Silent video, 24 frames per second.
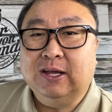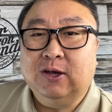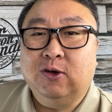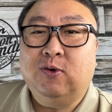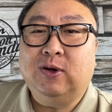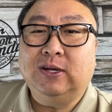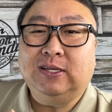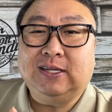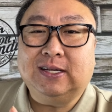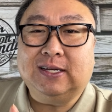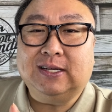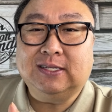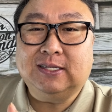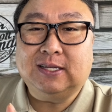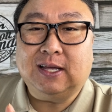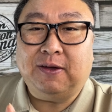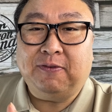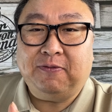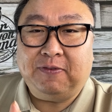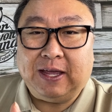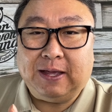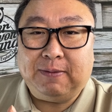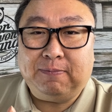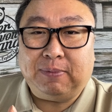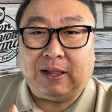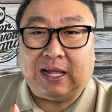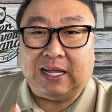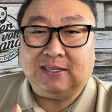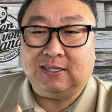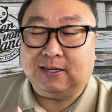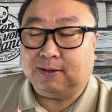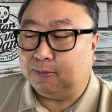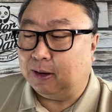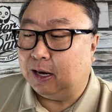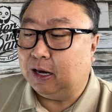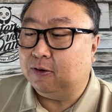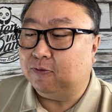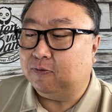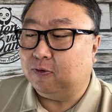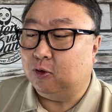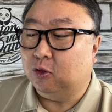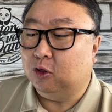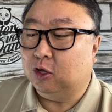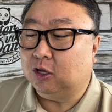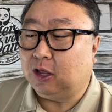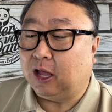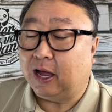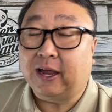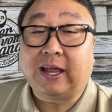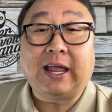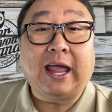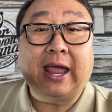what does a fake plastic microphone look like?